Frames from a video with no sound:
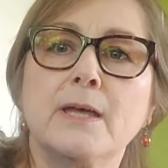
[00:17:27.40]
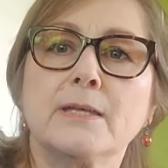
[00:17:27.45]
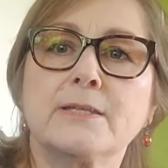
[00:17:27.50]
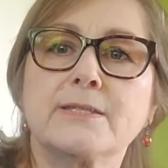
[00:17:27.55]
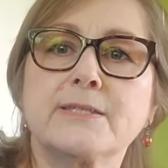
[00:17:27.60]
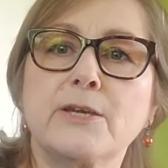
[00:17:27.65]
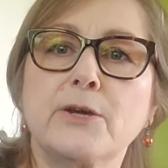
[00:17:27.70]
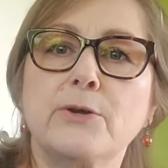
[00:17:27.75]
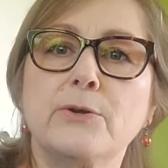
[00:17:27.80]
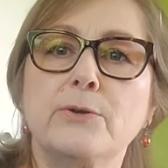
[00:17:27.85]

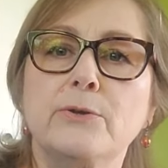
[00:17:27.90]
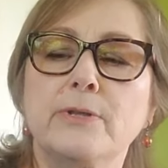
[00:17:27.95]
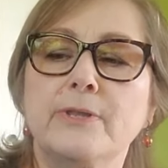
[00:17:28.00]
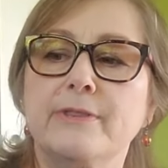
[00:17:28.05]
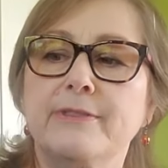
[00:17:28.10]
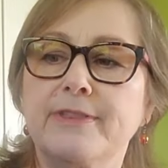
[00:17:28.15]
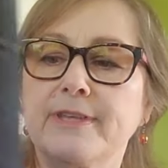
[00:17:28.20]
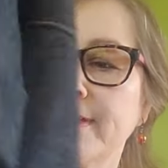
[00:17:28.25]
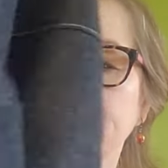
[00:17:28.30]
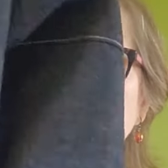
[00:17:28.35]
So
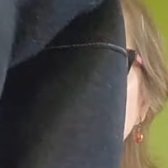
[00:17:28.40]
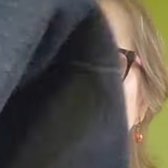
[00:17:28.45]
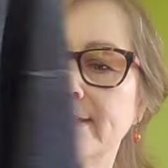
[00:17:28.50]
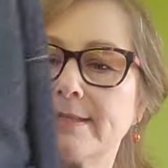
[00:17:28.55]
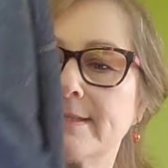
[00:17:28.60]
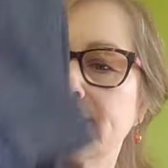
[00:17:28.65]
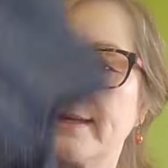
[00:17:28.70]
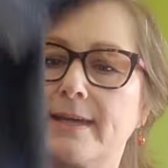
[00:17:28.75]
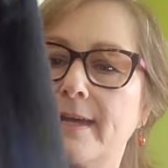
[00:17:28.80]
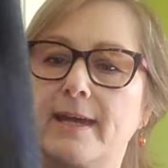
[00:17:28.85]

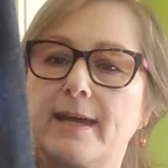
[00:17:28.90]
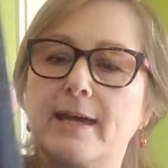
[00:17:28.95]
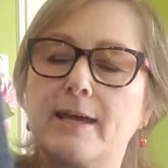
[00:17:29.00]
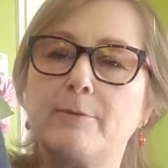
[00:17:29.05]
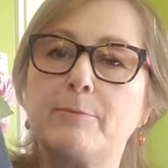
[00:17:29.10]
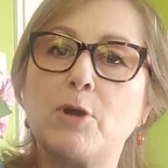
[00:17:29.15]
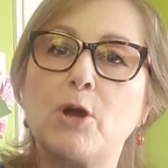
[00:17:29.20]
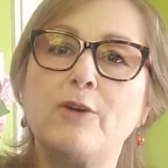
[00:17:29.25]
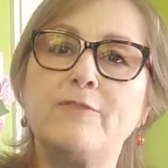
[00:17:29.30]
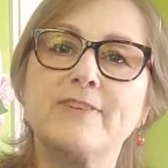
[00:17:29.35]
this
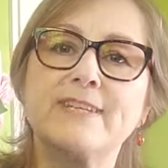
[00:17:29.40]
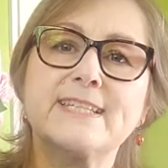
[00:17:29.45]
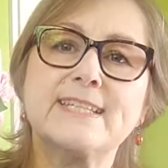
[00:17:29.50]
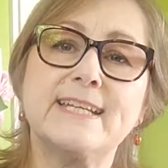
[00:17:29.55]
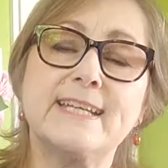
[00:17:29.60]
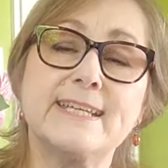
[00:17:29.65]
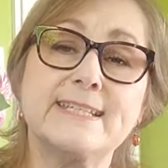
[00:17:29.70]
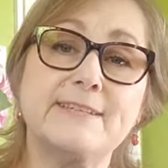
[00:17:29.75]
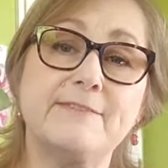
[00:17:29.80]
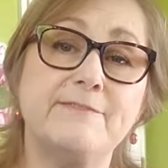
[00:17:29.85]

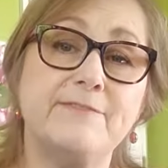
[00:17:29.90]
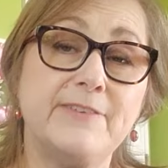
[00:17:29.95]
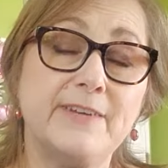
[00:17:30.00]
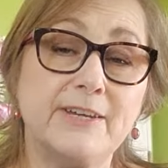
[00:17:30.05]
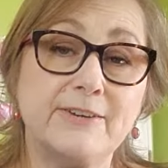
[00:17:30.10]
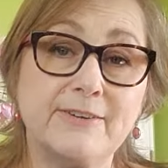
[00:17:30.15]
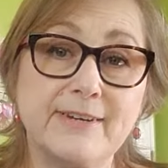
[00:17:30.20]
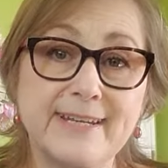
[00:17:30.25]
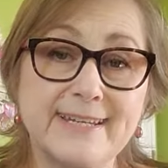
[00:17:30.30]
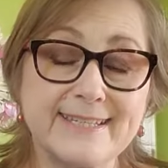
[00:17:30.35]
obviously is a
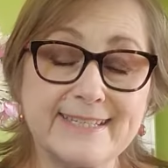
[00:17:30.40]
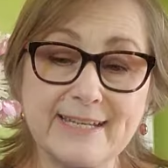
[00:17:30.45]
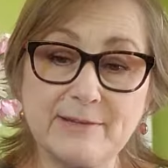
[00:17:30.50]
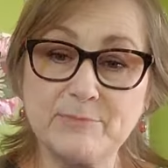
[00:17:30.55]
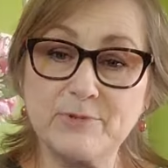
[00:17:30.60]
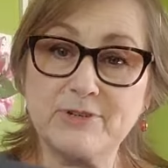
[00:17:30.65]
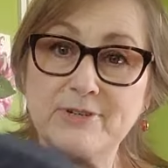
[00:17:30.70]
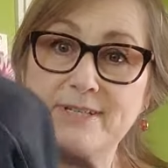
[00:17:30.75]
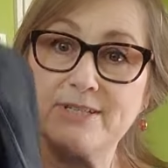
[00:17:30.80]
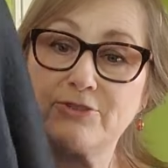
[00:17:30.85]
very
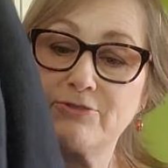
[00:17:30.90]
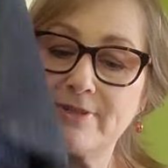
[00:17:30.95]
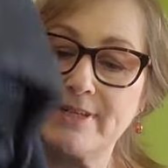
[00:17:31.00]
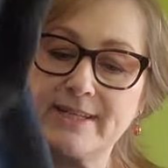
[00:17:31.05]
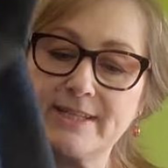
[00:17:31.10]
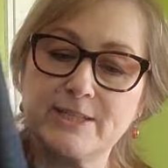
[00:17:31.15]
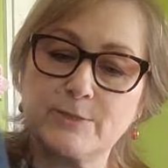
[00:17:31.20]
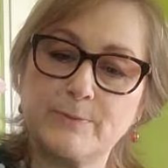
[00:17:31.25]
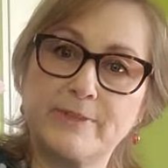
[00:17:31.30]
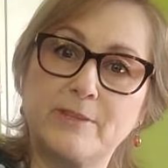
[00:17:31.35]
summery
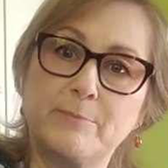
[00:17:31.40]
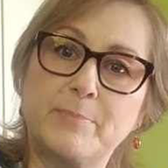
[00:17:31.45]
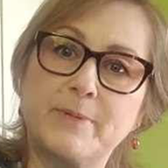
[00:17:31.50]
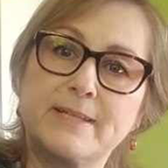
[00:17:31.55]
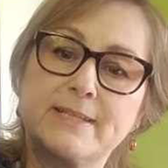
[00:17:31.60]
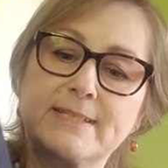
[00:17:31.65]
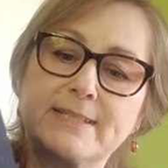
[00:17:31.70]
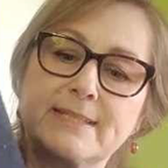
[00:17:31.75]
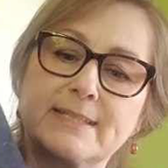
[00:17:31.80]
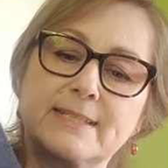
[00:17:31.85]
dress with the
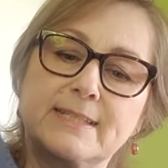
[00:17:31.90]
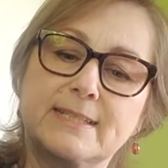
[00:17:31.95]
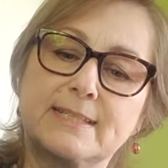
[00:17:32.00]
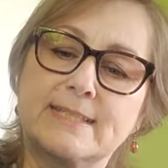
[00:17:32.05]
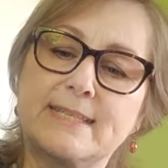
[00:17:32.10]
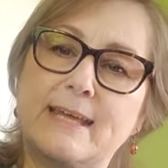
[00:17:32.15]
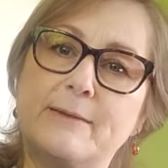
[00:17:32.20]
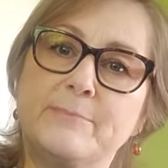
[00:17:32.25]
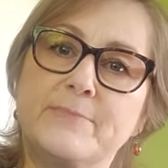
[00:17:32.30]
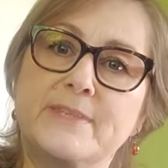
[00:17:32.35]
big
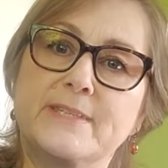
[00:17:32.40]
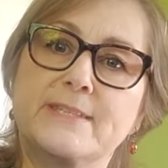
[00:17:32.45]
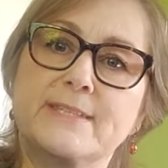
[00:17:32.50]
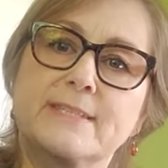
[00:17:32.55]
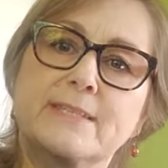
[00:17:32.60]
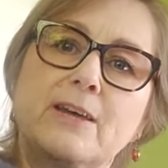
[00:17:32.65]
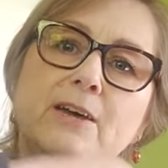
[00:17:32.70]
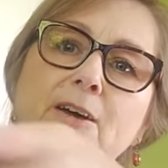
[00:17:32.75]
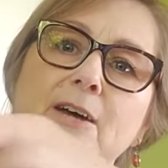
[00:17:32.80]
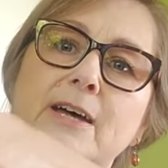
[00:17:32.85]
slits up the
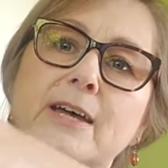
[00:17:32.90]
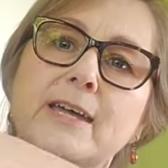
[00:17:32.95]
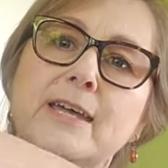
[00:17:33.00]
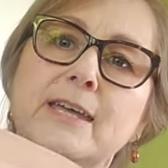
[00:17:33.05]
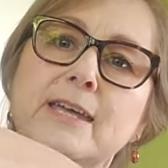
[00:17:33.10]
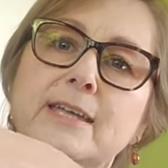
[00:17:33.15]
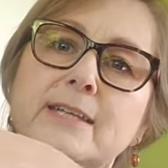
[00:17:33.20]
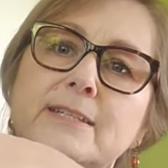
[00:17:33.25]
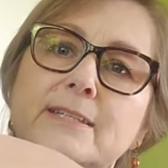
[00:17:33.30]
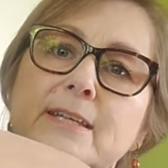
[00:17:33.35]

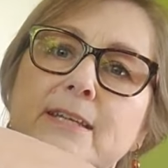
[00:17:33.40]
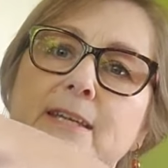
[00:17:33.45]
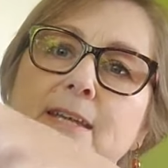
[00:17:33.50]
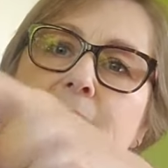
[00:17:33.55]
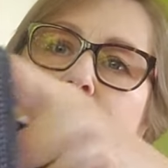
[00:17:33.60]
side,